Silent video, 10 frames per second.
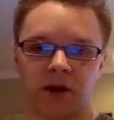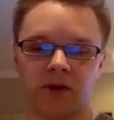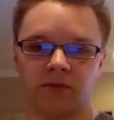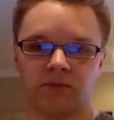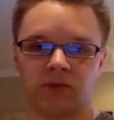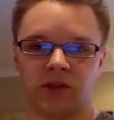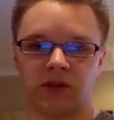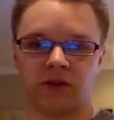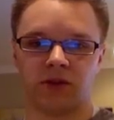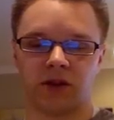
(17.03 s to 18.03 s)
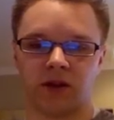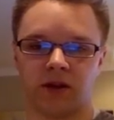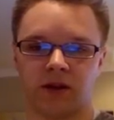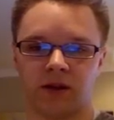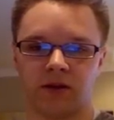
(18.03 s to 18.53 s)
own research
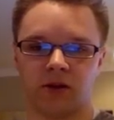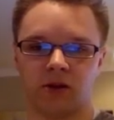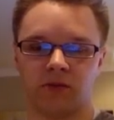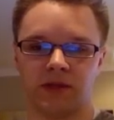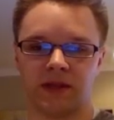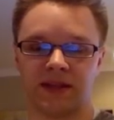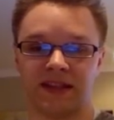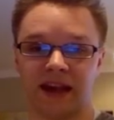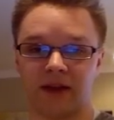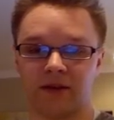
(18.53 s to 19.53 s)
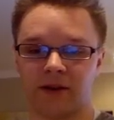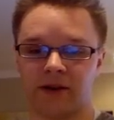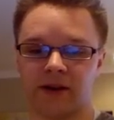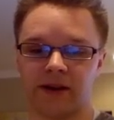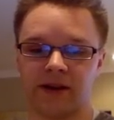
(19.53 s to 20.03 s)
on homes in the Seattle
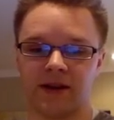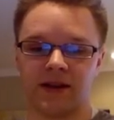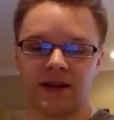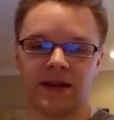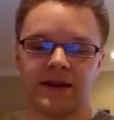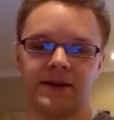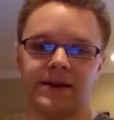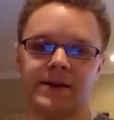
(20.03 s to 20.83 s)
area, and